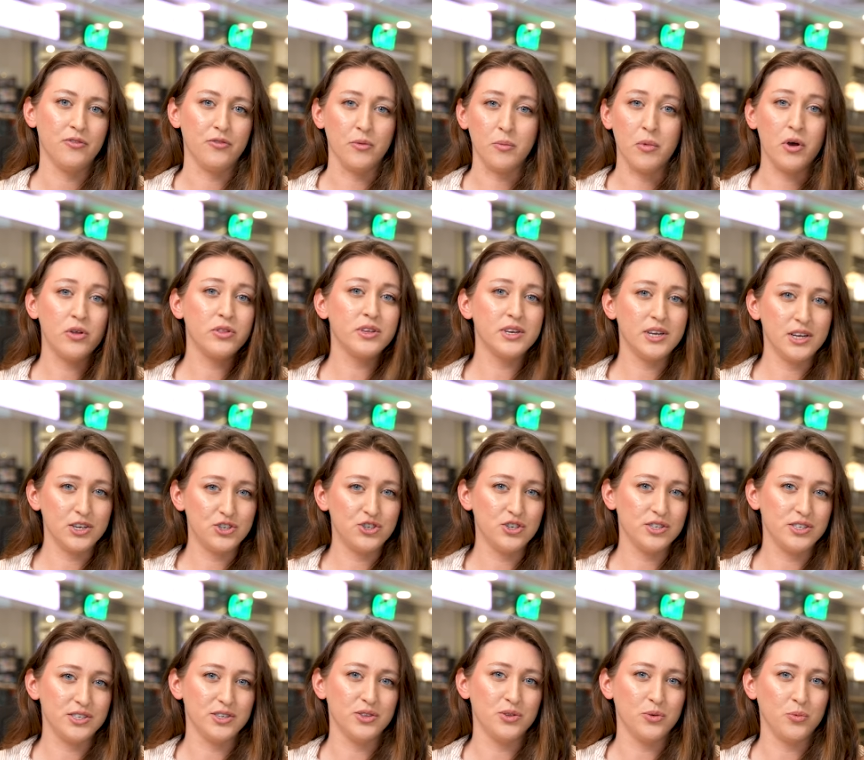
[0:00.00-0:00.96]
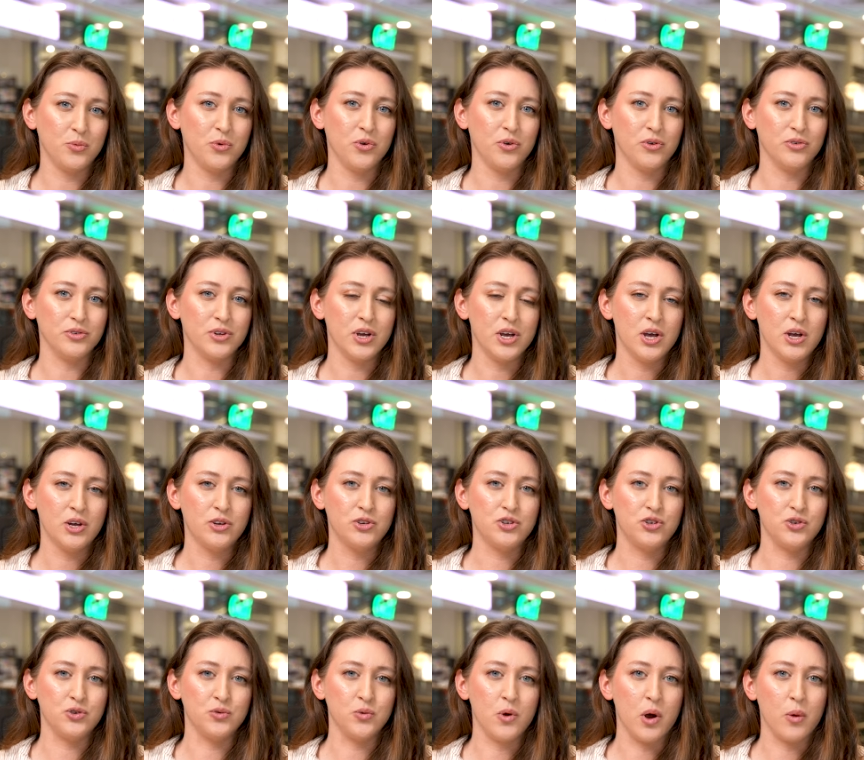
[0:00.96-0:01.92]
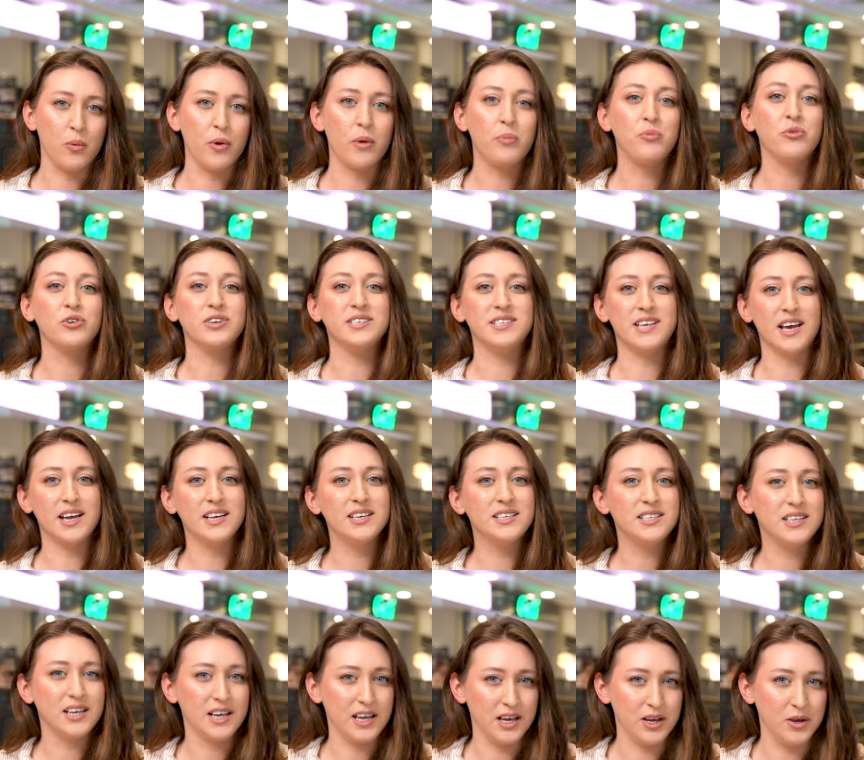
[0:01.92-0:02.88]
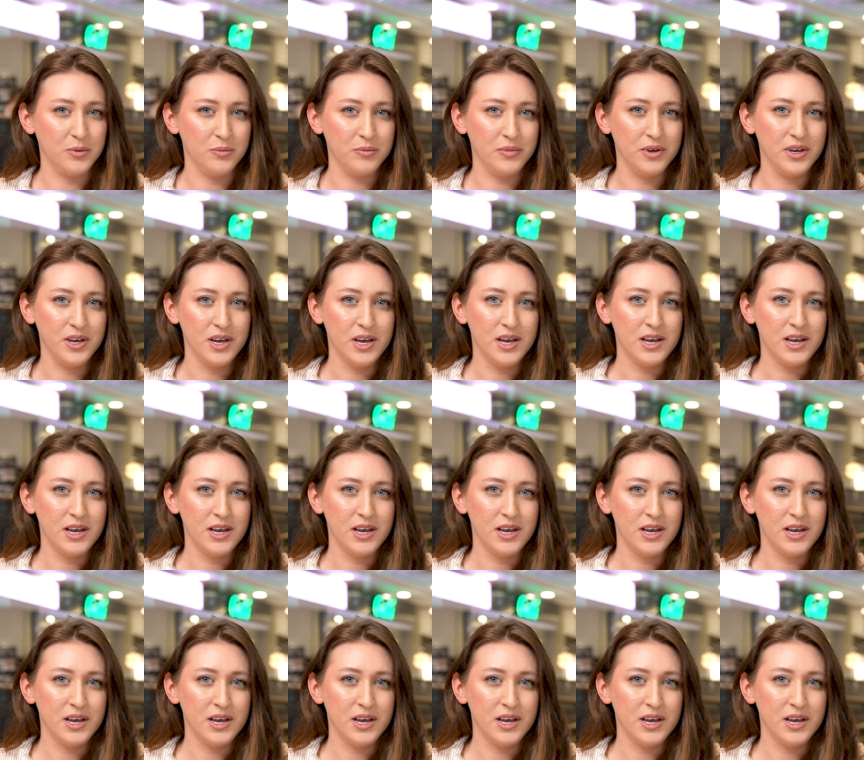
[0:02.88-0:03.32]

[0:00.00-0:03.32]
from all the nations in the world to represent Him,